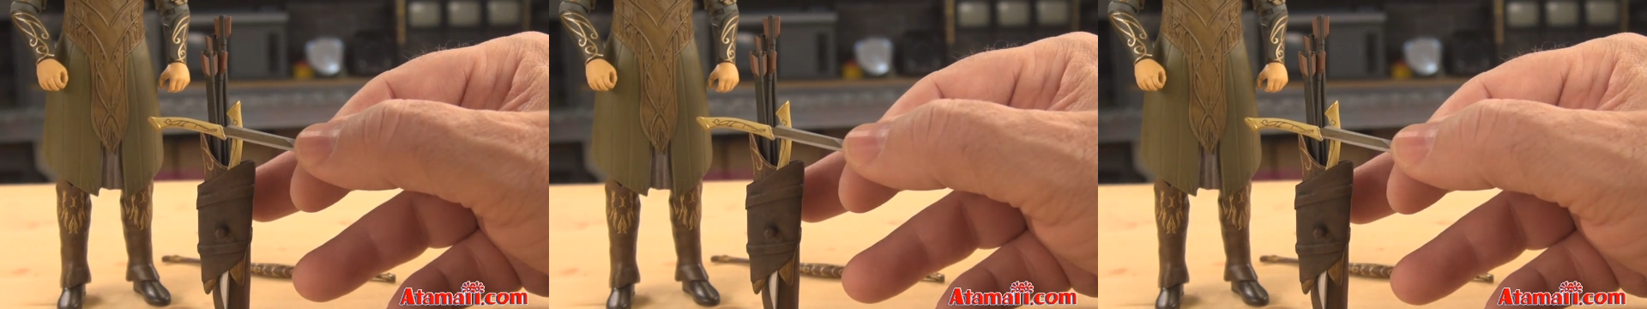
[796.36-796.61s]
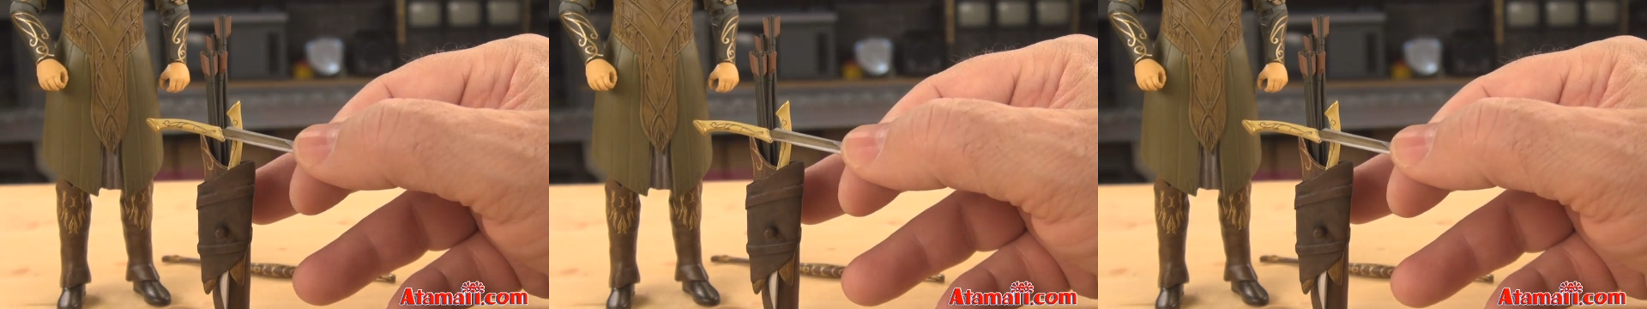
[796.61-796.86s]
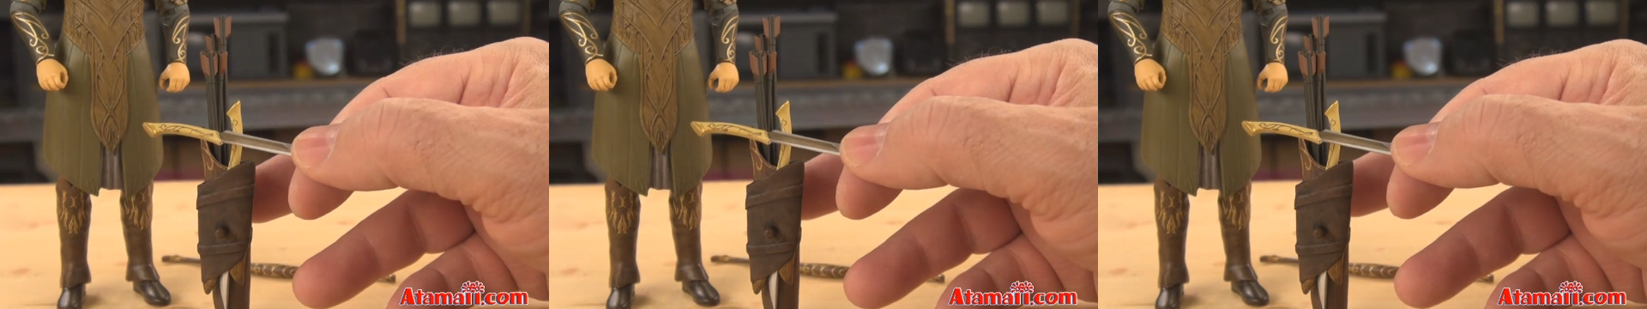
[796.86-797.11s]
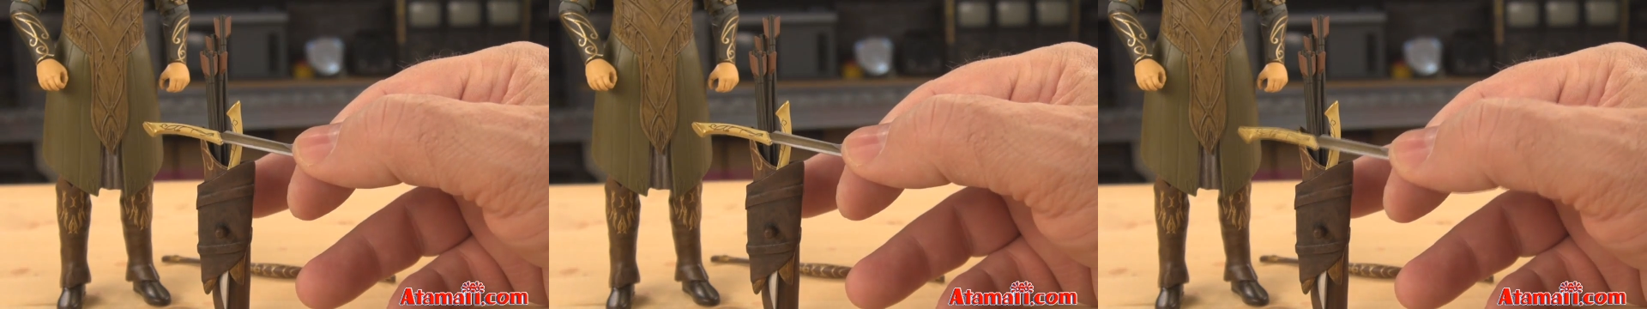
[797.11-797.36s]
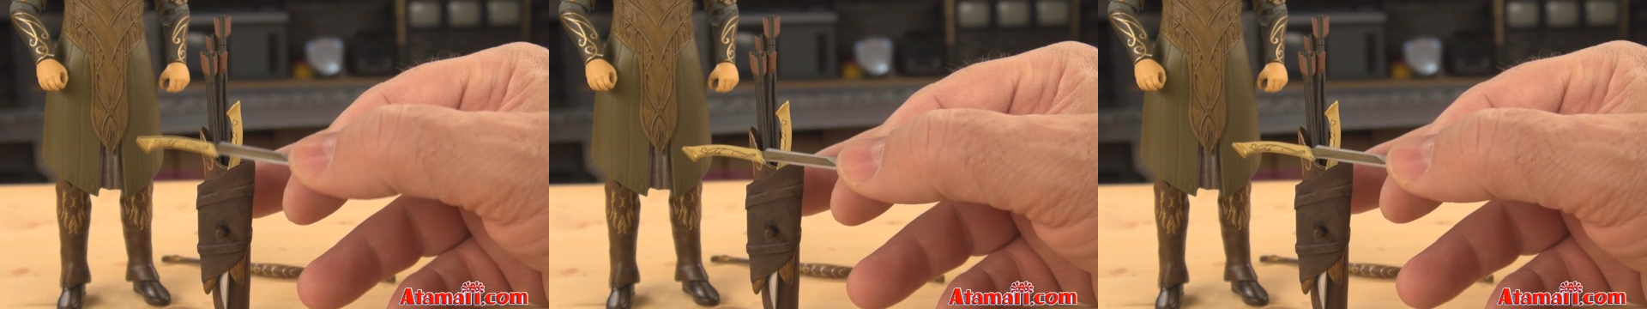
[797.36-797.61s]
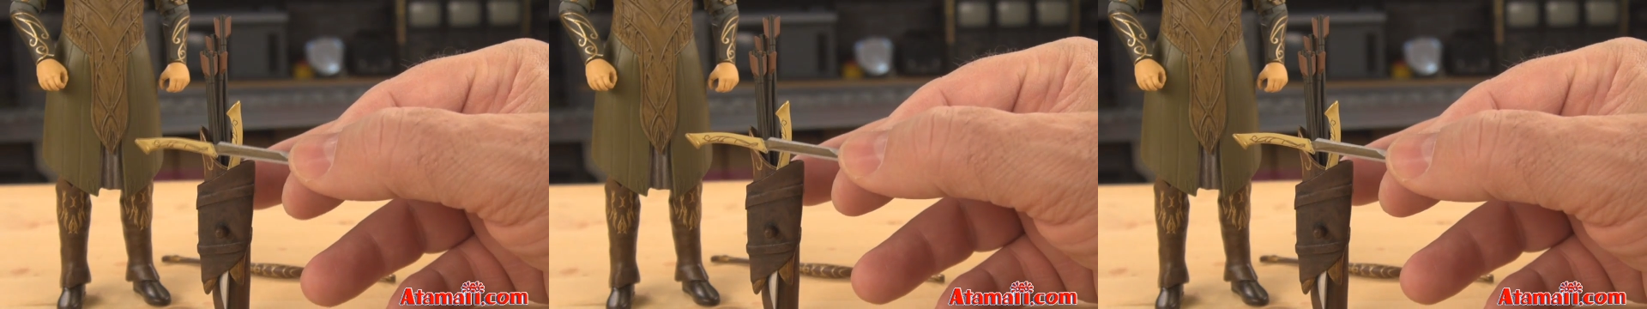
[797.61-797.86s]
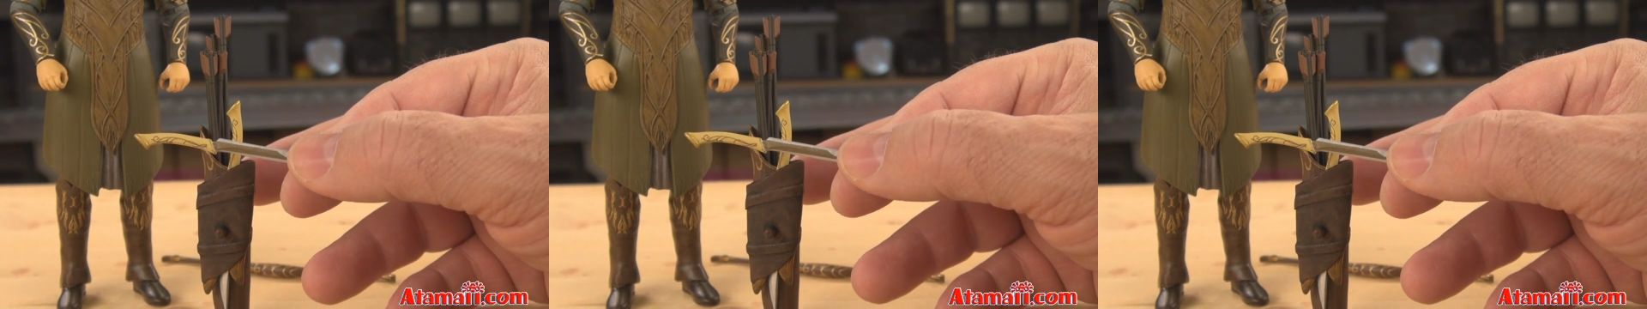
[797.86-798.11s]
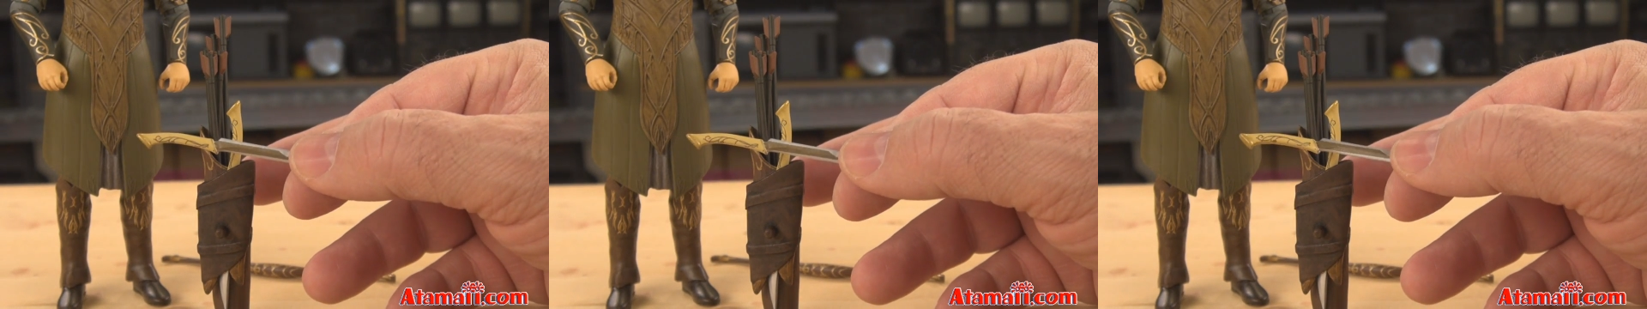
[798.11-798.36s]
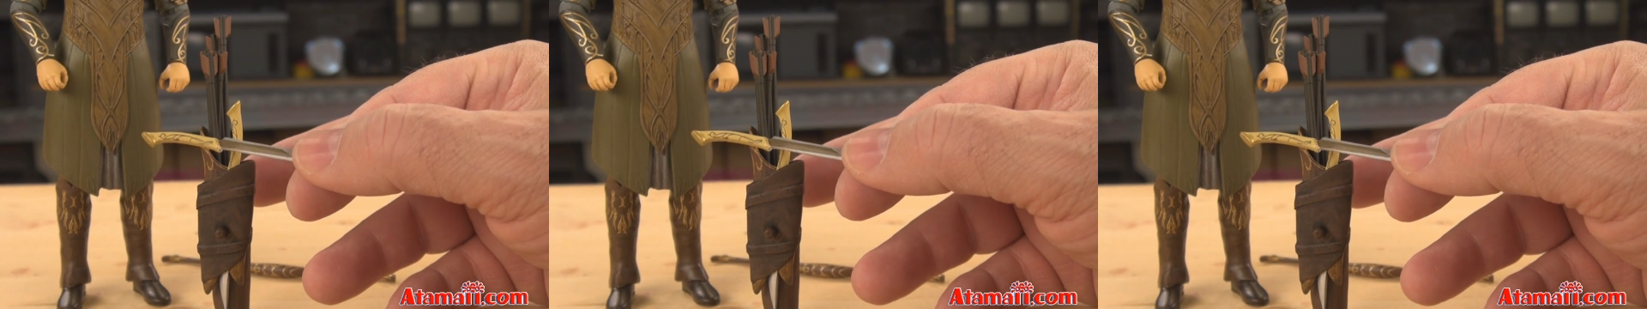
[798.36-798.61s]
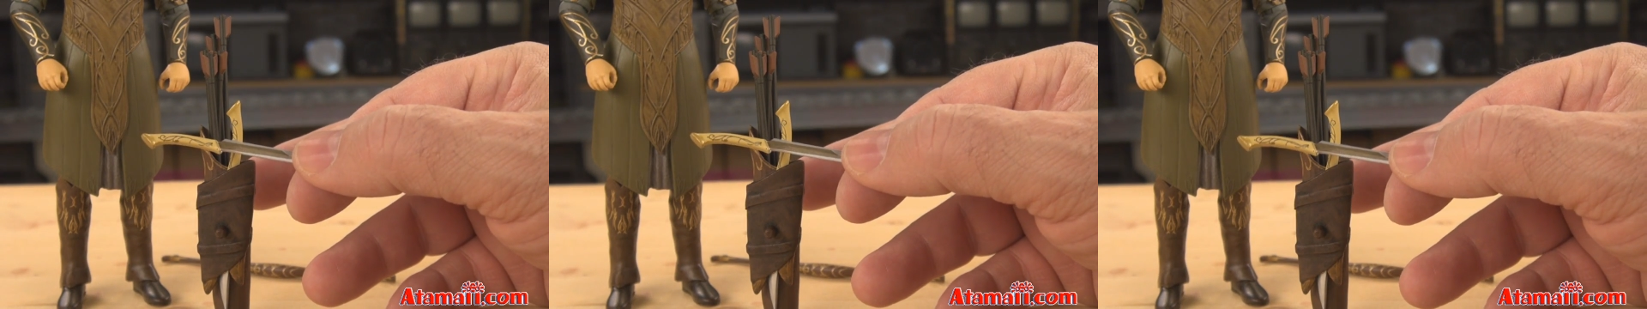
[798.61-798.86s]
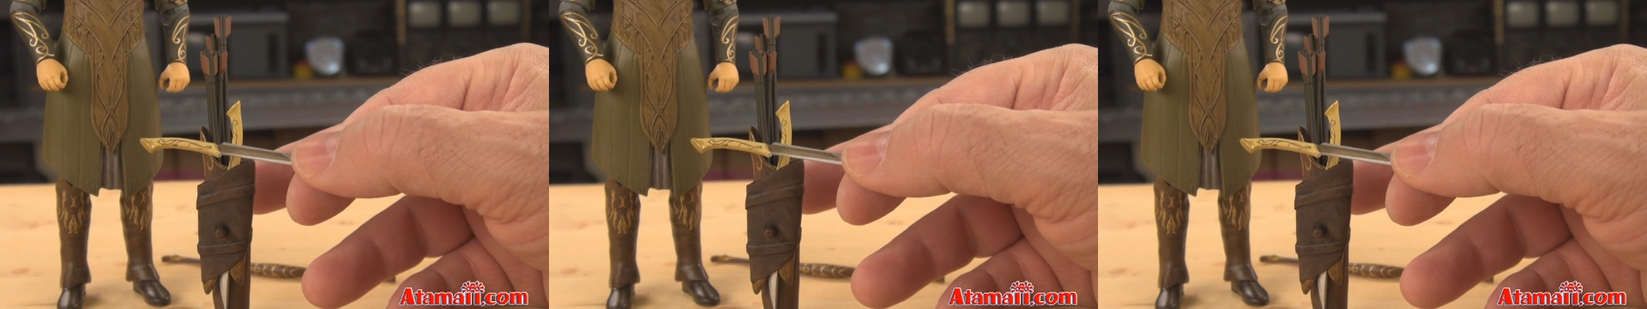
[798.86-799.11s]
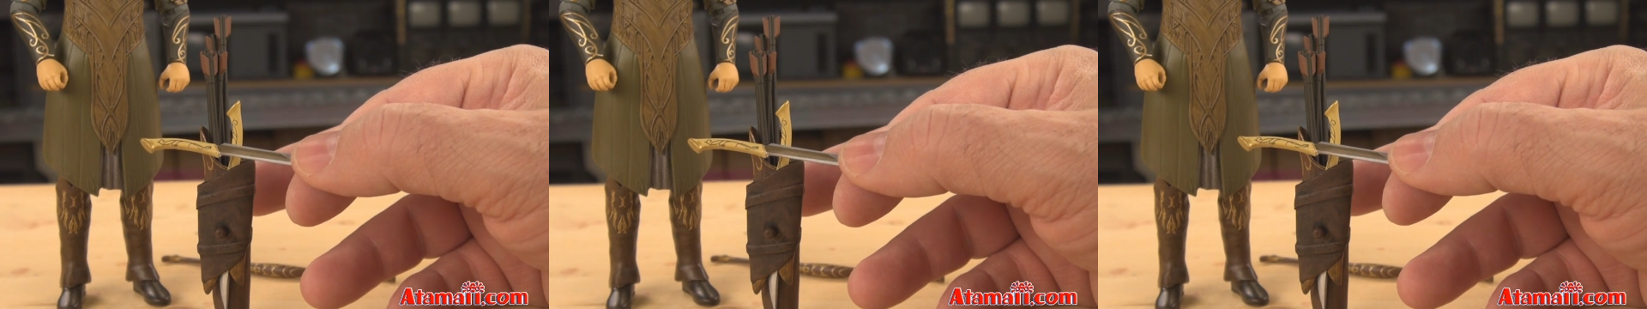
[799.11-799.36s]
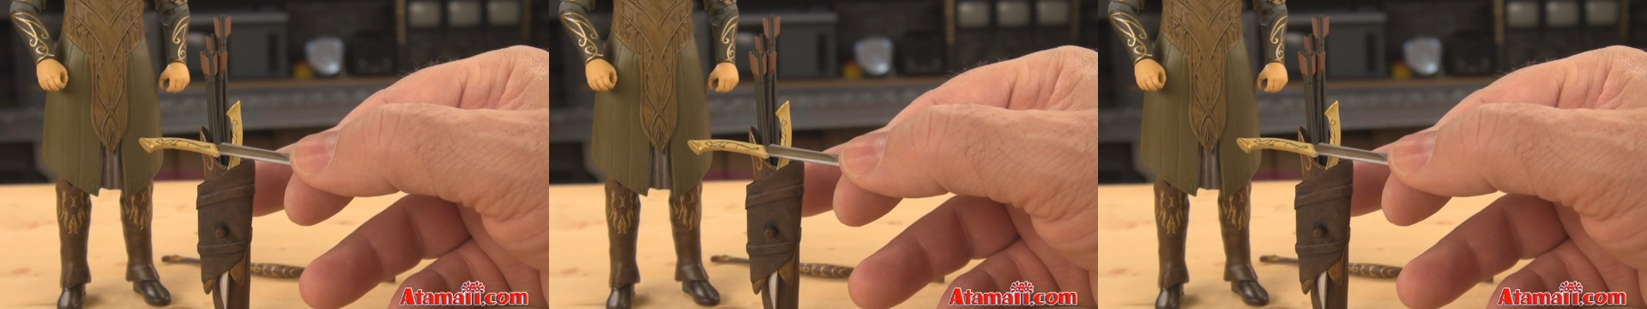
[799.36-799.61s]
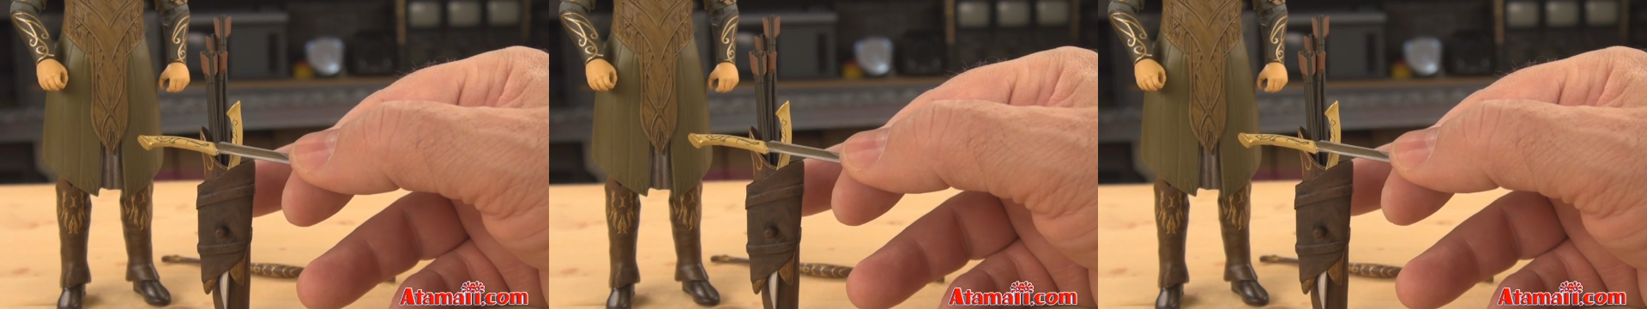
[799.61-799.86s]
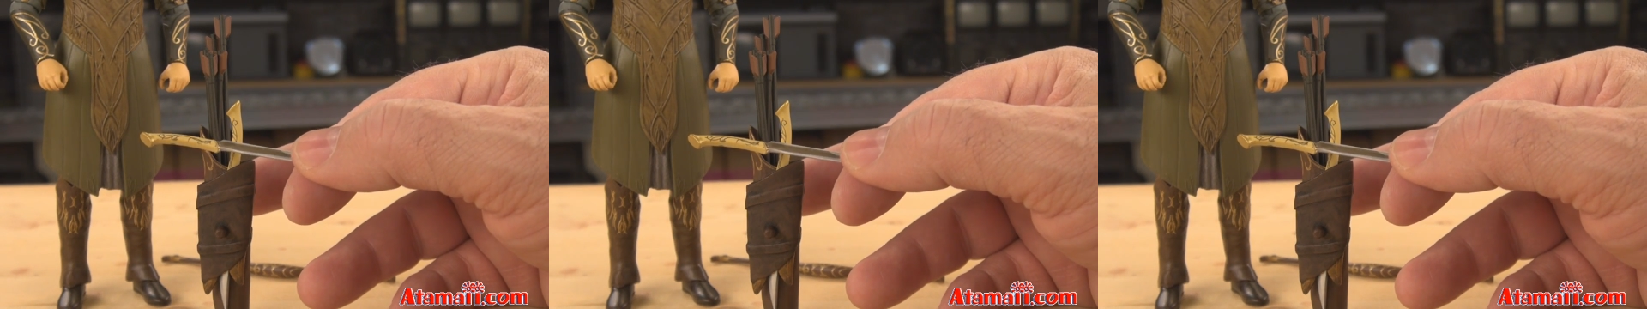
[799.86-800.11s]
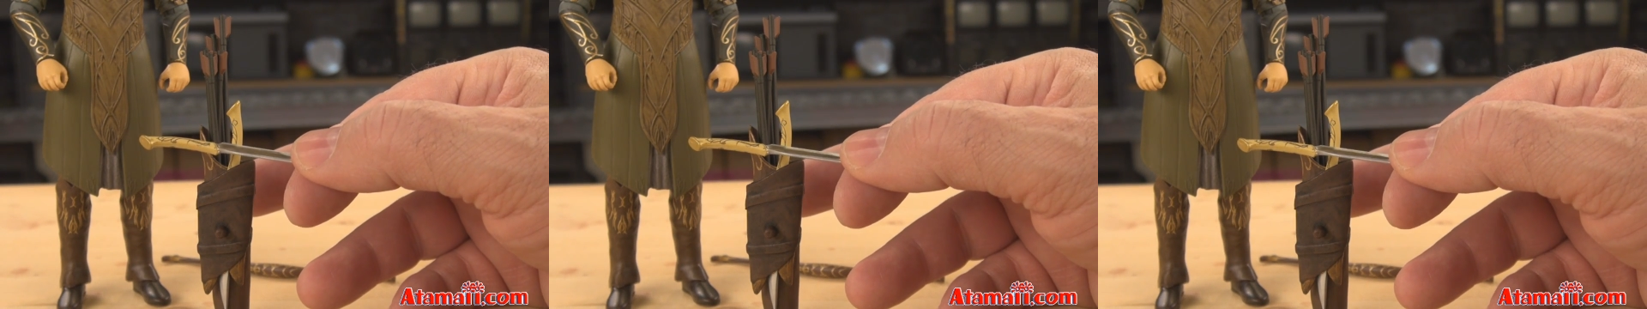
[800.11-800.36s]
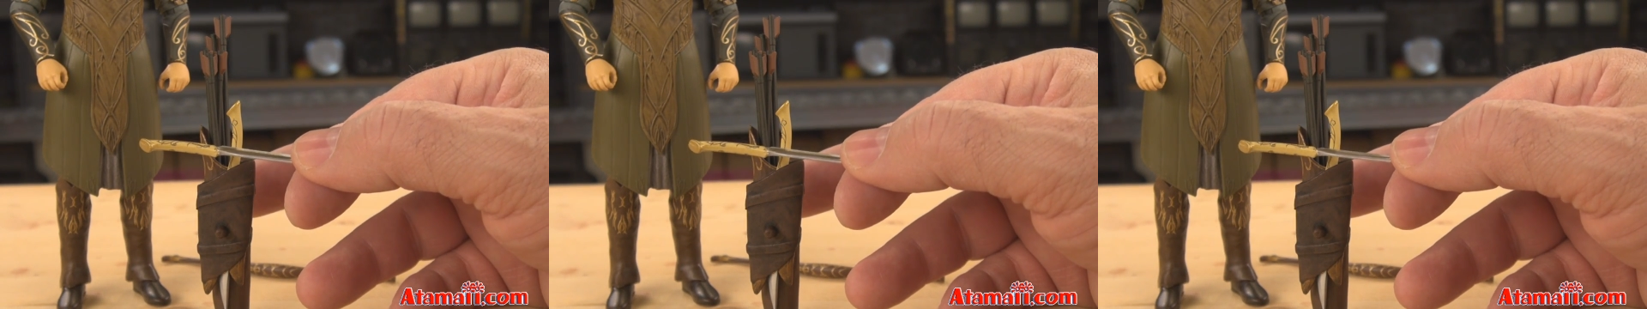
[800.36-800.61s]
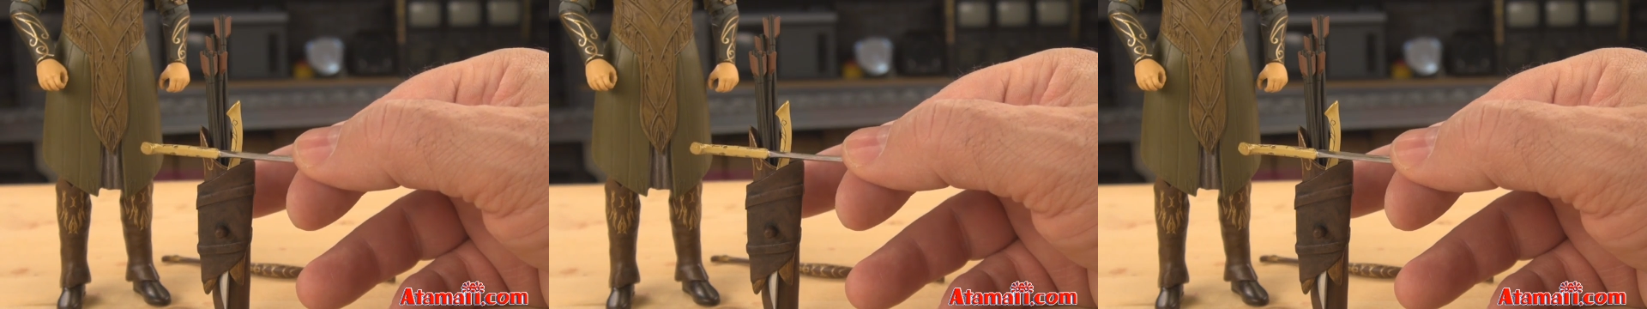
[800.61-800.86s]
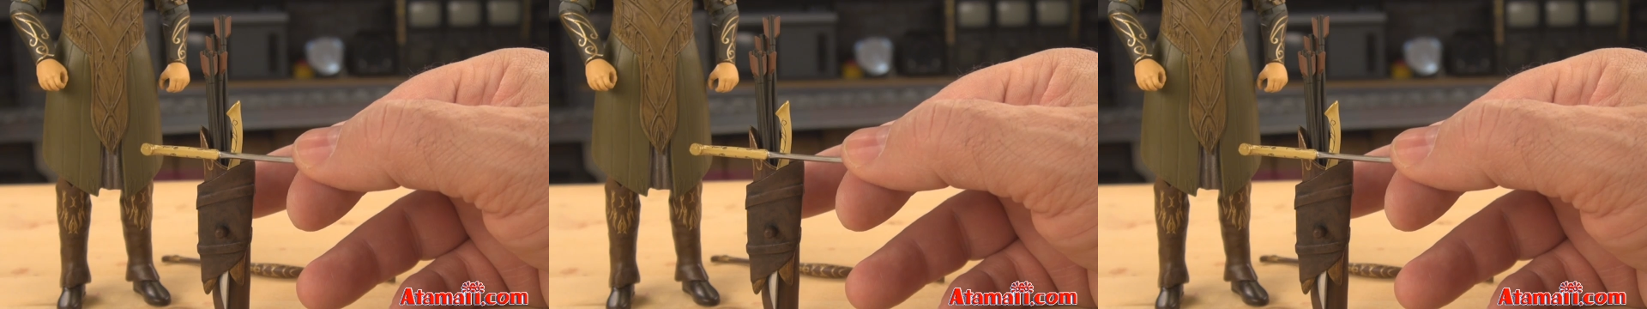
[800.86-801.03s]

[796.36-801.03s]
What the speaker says: [unreadable: no face in view]